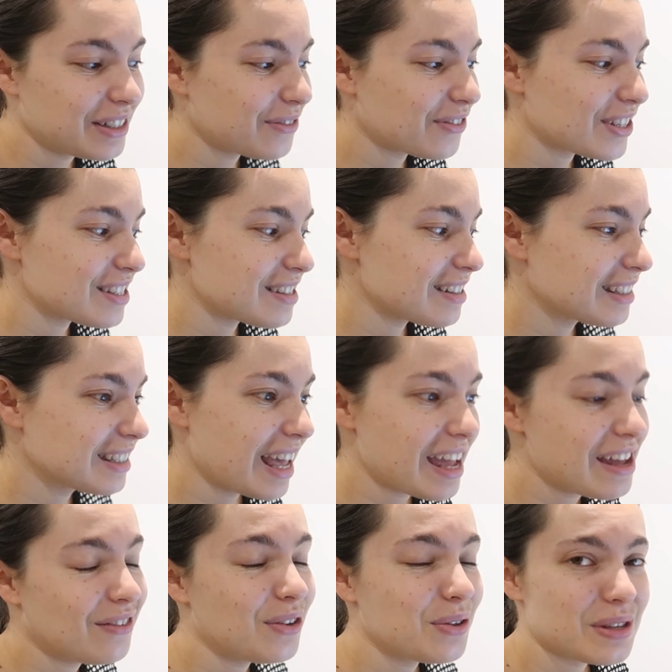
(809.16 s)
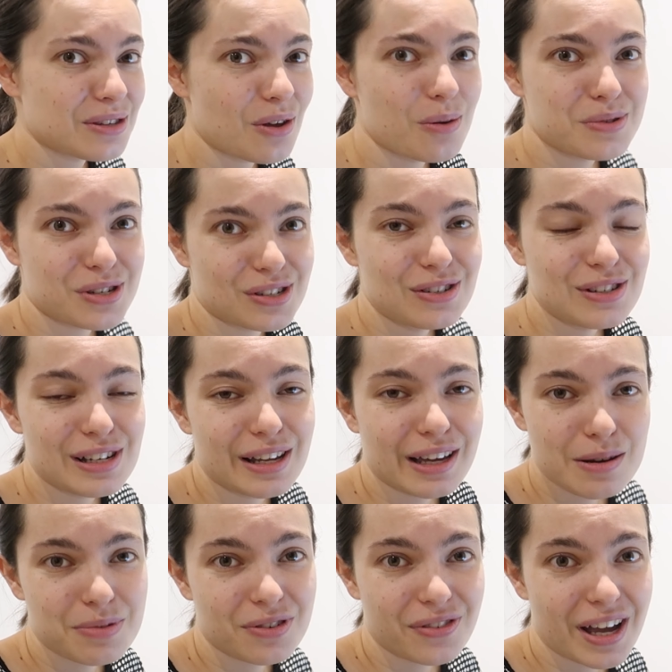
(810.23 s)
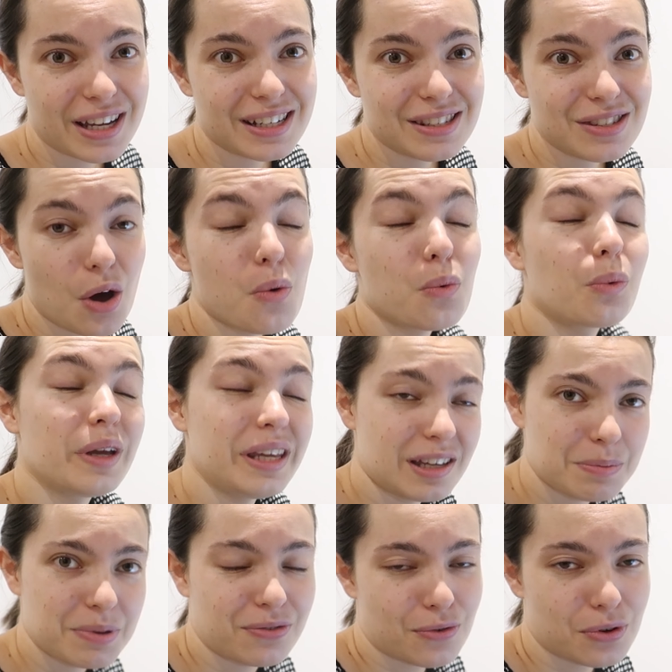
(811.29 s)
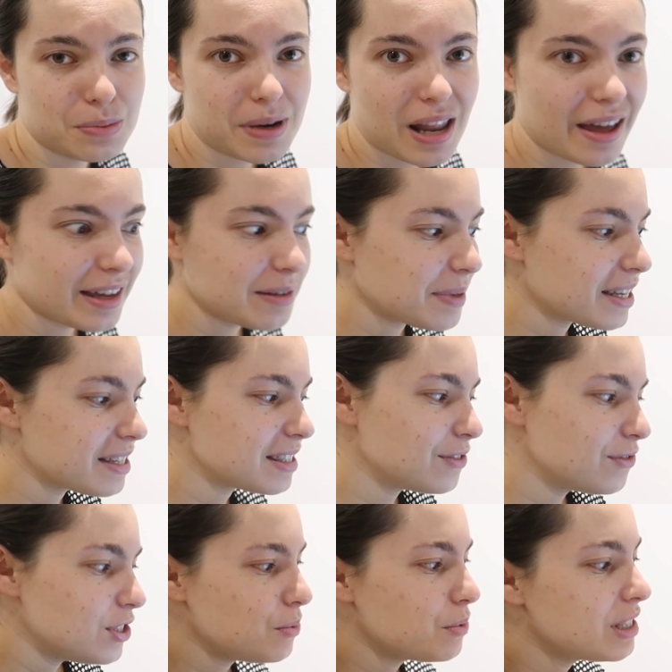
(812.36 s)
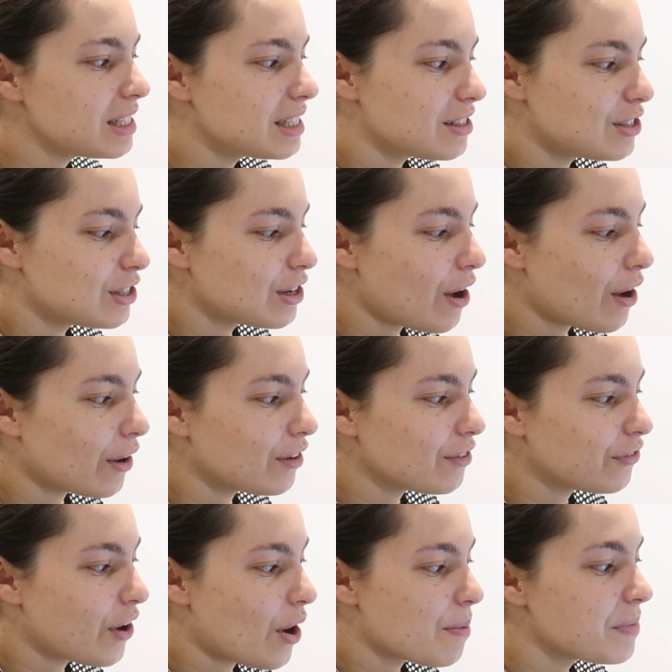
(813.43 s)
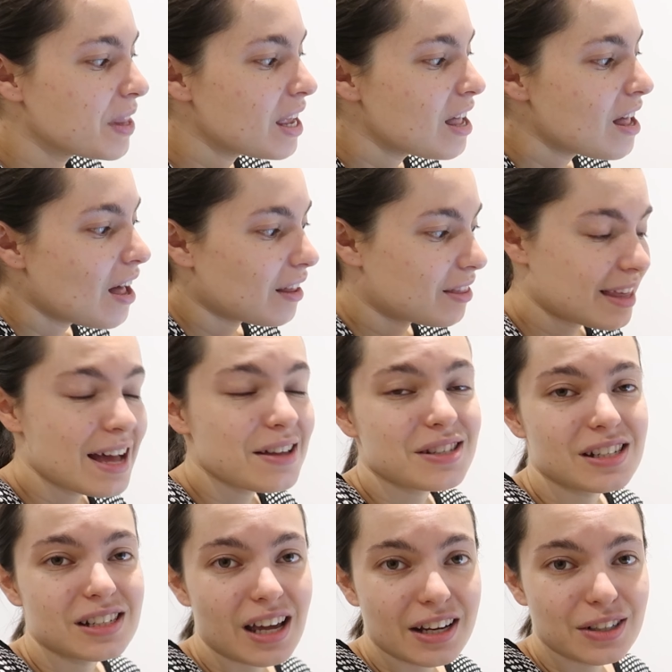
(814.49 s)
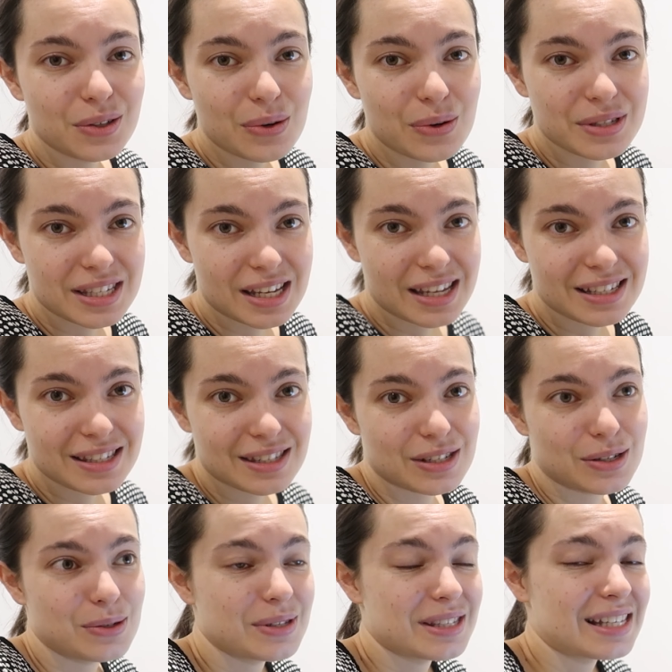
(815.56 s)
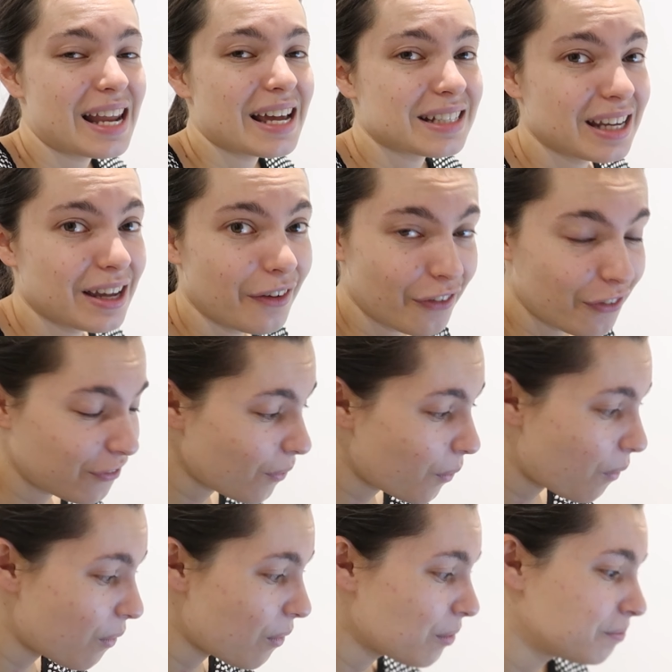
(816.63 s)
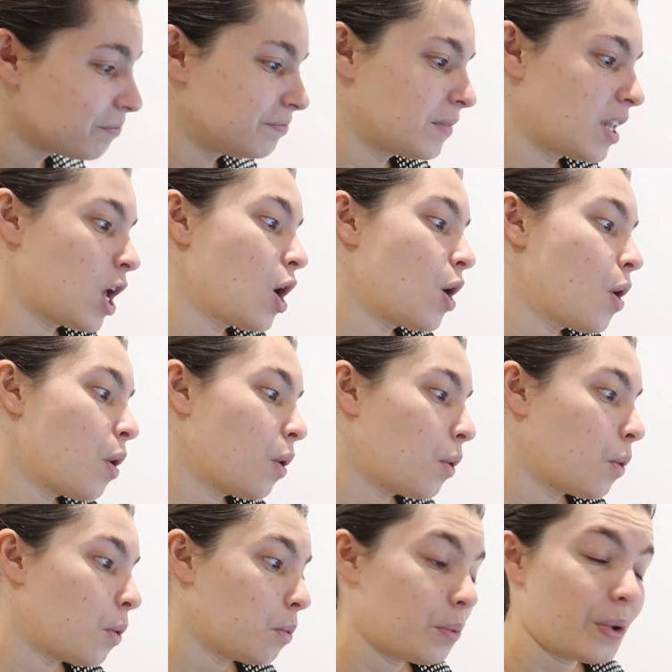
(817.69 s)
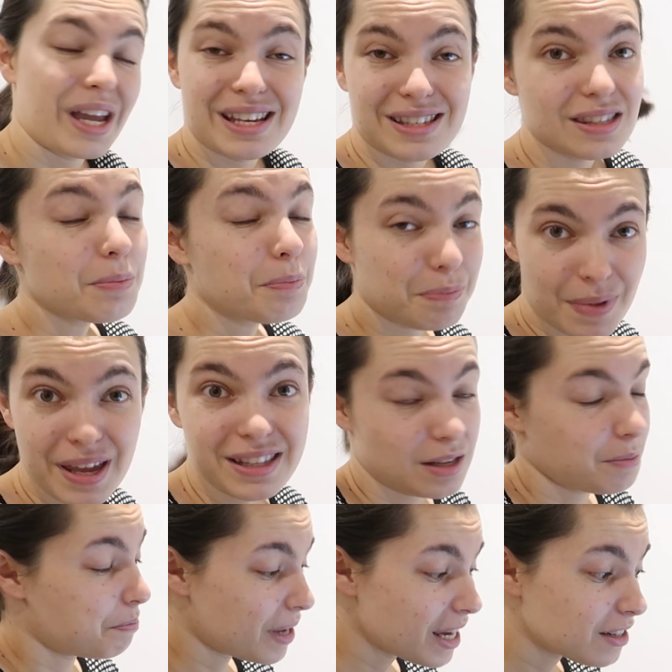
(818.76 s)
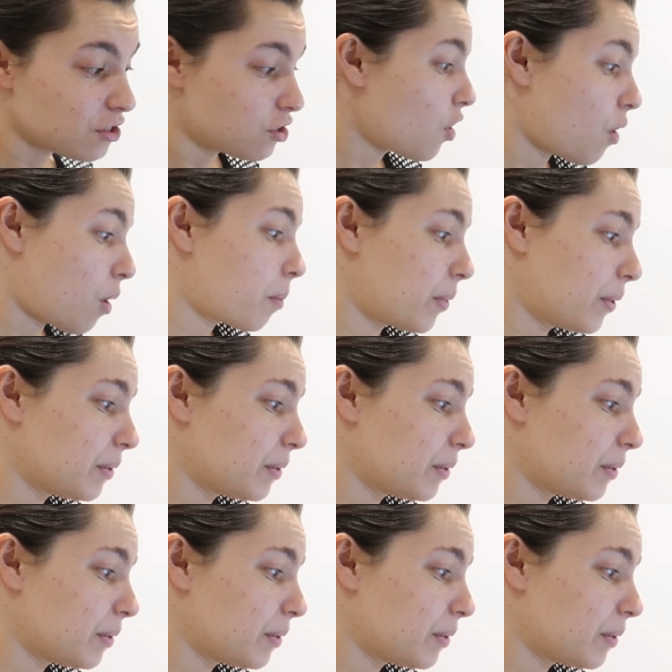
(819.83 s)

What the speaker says: of gave you this option to look at providers a week before applying, because if you wanted to go from 1009 courses to selecting 4, it's a big job.